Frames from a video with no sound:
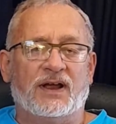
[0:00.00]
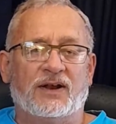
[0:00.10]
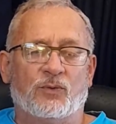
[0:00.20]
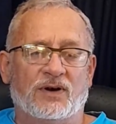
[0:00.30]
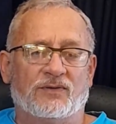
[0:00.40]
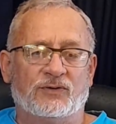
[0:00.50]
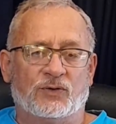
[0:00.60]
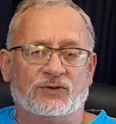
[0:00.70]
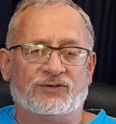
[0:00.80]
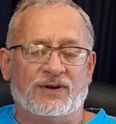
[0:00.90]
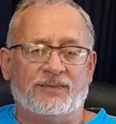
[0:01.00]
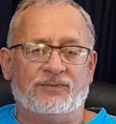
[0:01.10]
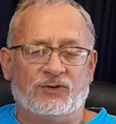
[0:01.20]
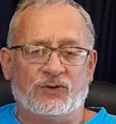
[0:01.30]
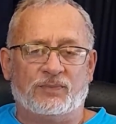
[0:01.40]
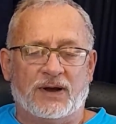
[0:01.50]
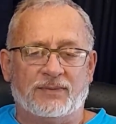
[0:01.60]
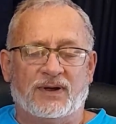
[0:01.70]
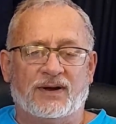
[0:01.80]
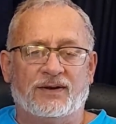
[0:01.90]
and one of Nord Stream 2
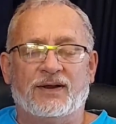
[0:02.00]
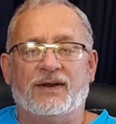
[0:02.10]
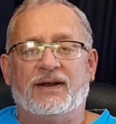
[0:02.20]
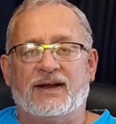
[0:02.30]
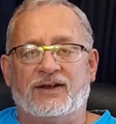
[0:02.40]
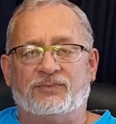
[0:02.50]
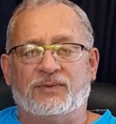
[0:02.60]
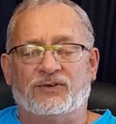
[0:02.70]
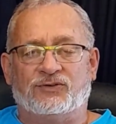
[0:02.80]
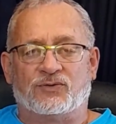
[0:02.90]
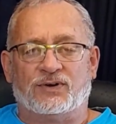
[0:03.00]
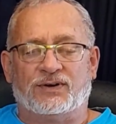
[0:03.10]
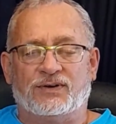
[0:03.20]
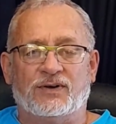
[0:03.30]
pipeline has been destroyed.